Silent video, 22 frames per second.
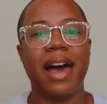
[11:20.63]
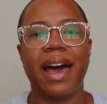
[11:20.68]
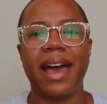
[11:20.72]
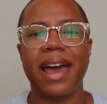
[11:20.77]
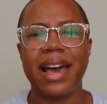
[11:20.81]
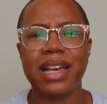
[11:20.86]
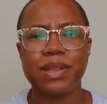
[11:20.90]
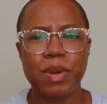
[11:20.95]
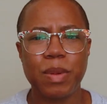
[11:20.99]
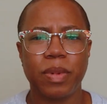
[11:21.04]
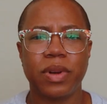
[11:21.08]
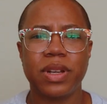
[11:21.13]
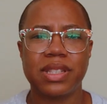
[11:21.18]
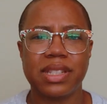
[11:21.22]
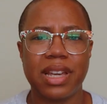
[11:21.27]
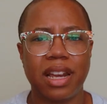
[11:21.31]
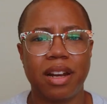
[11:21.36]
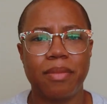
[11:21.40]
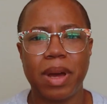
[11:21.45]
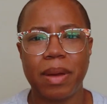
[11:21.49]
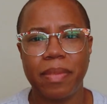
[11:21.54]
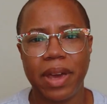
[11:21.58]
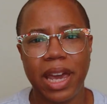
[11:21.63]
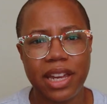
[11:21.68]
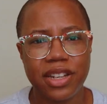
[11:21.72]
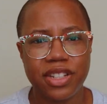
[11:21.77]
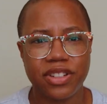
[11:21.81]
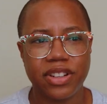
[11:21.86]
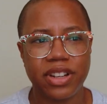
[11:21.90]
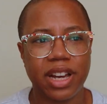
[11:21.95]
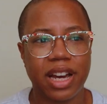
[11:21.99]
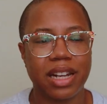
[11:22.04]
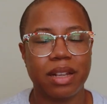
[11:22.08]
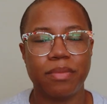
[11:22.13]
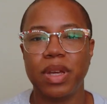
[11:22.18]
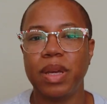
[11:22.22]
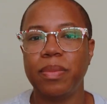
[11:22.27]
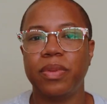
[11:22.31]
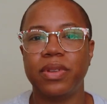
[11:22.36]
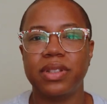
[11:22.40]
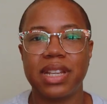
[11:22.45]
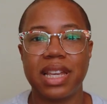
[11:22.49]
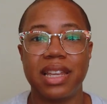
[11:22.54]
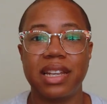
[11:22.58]
I asked people to sign on my Patreon and
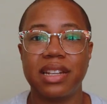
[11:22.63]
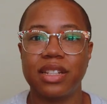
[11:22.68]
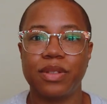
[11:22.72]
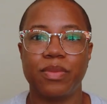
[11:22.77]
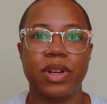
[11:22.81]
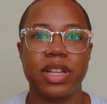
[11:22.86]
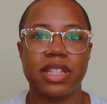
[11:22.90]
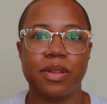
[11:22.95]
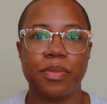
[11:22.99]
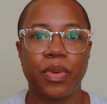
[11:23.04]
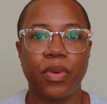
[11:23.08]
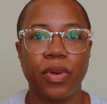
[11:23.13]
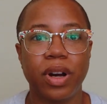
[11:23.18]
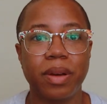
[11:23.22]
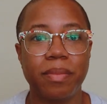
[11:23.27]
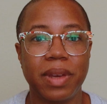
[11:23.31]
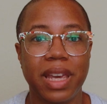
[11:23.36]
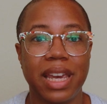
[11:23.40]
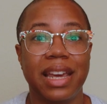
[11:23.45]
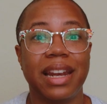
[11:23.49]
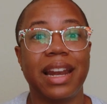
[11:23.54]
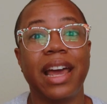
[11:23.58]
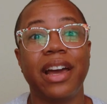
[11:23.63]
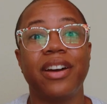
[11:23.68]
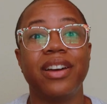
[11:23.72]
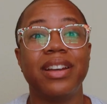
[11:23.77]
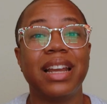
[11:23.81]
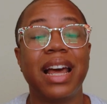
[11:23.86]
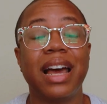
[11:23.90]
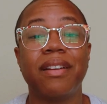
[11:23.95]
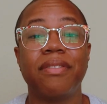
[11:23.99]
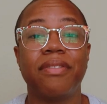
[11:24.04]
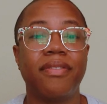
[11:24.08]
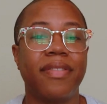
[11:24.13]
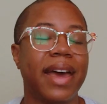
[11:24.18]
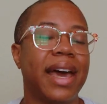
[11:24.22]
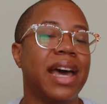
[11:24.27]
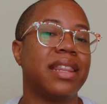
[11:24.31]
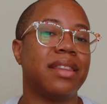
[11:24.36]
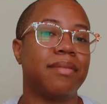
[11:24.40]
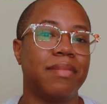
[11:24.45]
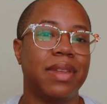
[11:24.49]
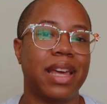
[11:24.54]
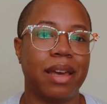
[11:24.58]
people said they just want to support me. And I could not
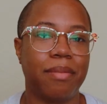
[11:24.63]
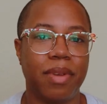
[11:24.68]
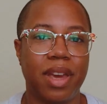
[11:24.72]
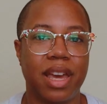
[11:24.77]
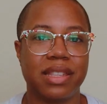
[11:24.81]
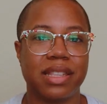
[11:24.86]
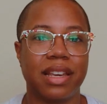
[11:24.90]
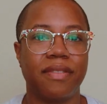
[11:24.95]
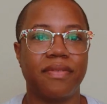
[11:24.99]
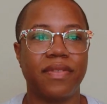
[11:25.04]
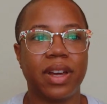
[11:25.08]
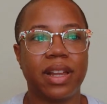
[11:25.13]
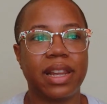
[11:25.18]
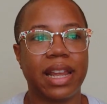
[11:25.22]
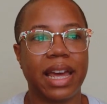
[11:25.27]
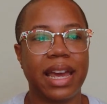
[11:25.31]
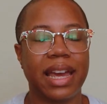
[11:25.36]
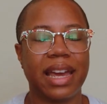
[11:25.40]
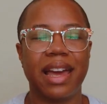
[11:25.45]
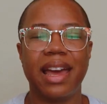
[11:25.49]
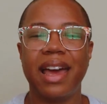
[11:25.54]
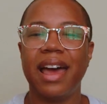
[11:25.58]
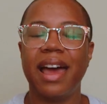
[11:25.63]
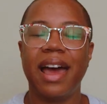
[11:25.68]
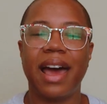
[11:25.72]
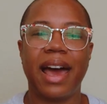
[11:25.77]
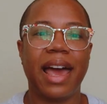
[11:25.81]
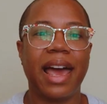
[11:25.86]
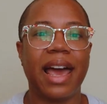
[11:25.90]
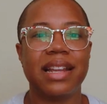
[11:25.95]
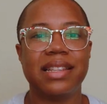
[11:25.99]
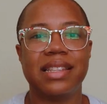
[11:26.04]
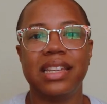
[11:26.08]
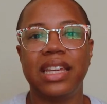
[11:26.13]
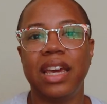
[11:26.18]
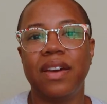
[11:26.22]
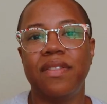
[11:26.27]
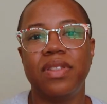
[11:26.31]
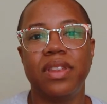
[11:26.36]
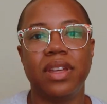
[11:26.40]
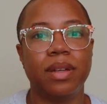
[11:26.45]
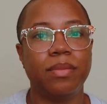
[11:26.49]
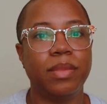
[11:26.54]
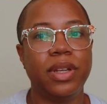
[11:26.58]
fathom that, because I felt like I had to
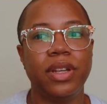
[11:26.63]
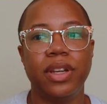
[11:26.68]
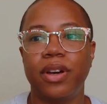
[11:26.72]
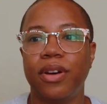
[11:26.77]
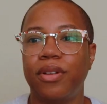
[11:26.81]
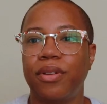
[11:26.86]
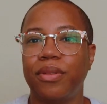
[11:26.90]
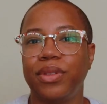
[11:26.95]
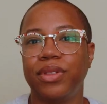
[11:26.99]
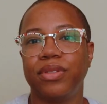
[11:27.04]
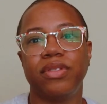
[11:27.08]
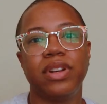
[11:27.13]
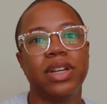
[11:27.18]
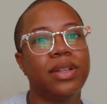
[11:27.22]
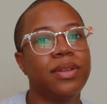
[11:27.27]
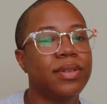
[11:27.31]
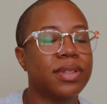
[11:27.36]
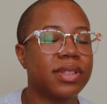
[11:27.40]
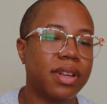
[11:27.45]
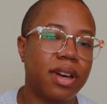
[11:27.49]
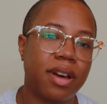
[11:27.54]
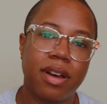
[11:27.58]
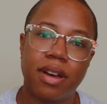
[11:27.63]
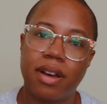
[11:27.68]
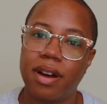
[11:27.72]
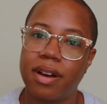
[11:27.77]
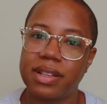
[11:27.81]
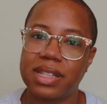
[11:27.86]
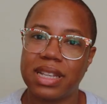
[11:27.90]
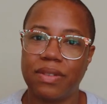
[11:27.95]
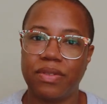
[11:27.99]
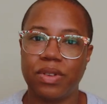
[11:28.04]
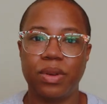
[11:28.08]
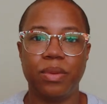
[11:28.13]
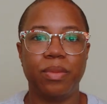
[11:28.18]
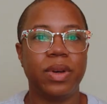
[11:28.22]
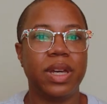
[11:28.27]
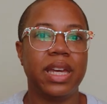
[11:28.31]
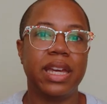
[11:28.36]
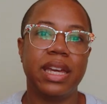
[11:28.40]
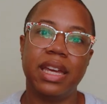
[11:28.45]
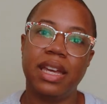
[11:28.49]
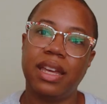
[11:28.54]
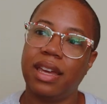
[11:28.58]
give them, you know, 3 new songs every
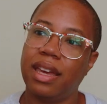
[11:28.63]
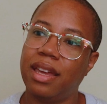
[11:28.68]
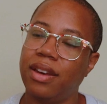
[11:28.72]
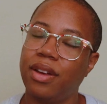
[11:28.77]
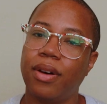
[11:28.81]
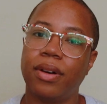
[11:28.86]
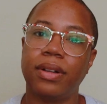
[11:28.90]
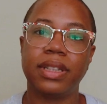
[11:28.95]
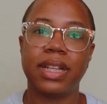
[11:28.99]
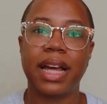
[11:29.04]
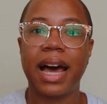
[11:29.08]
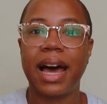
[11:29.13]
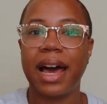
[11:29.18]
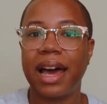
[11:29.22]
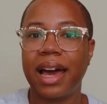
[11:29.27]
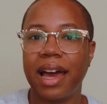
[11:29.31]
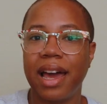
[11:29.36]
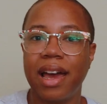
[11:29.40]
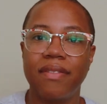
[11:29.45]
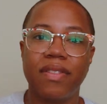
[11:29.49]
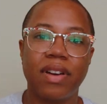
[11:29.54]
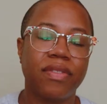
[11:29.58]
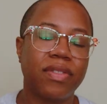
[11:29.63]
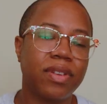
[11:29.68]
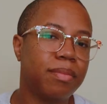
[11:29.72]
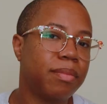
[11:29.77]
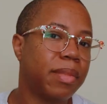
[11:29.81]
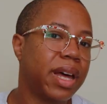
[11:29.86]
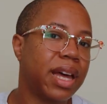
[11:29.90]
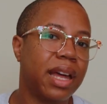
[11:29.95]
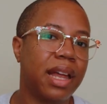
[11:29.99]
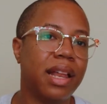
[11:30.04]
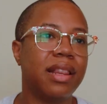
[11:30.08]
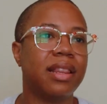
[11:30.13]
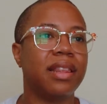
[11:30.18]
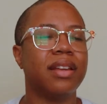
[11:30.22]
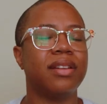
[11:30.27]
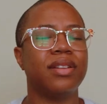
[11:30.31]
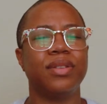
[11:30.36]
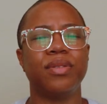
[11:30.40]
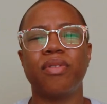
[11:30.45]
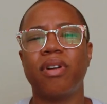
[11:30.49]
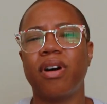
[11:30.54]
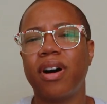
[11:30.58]
week and go live every month
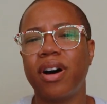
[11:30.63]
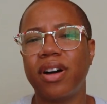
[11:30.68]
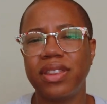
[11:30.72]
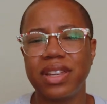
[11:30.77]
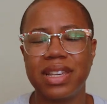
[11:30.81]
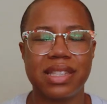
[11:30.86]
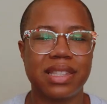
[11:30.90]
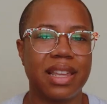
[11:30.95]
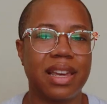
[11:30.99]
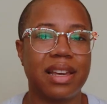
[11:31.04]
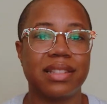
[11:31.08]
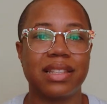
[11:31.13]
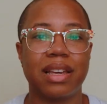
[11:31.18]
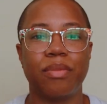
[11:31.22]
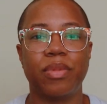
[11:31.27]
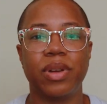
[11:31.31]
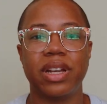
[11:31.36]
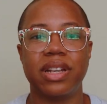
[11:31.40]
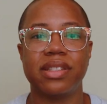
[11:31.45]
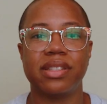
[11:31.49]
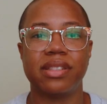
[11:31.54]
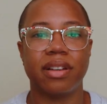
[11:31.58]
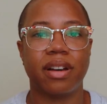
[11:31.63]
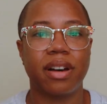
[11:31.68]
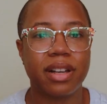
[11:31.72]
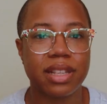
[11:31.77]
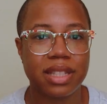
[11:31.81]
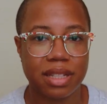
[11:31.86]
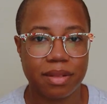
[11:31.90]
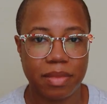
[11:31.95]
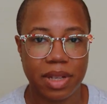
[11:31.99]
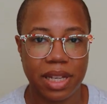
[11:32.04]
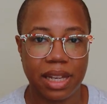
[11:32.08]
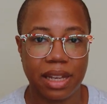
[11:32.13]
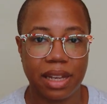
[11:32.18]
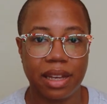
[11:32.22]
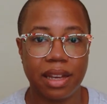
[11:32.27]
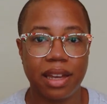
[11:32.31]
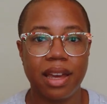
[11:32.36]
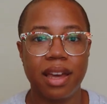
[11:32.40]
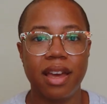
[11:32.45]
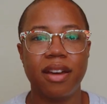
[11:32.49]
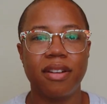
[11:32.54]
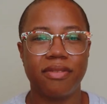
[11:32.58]
and do all these things that would exhaust
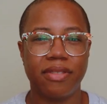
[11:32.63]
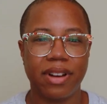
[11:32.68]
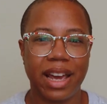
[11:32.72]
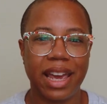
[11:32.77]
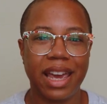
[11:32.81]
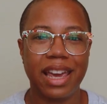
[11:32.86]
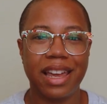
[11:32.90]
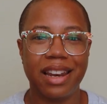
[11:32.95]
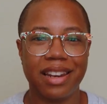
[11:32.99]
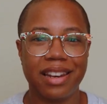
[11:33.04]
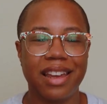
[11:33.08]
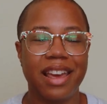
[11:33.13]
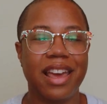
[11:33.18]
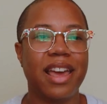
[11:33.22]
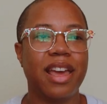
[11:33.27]
me, right?